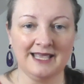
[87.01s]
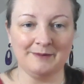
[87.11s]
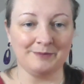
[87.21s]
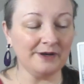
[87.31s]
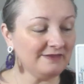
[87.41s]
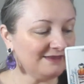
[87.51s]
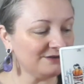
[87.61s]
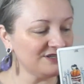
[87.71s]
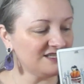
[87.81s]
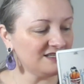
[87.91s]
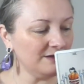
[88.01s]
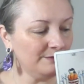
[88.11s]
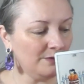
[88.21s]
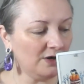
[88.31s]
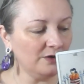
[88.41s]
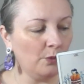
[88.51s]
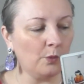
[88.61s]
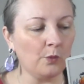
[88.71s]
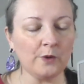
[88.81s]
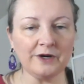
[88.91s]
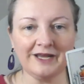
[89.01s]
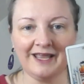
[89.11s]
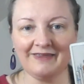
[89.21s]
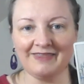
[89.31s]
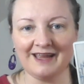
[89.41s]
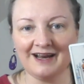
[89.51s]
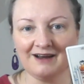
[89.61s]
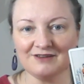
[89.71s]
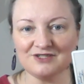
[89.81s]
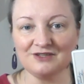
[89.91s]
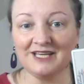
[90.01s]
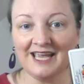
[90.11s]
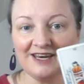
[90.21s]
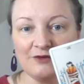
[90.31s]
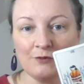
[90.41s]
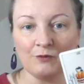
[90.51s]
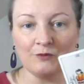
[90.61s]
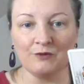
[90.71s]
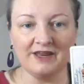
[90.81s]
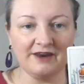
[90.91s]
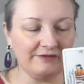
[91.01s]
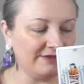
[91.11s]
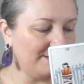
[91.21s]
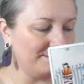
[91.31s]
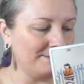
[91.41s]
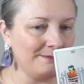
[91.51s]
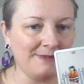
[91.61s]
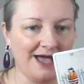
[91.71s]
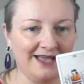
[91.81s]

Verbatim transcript: But there is someone working there to get rid of them.